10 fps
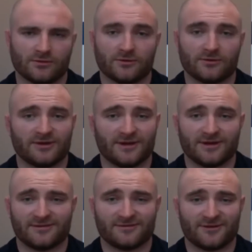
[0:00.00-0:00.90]

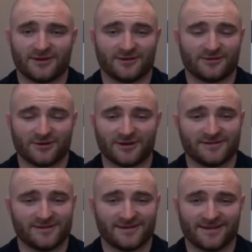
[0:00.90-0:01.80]
Finn is
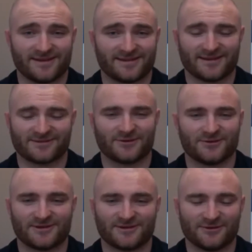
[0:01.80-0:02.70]
Finn. I think that's all
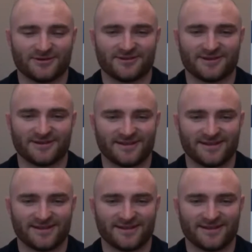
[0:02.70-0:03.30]
you can really say.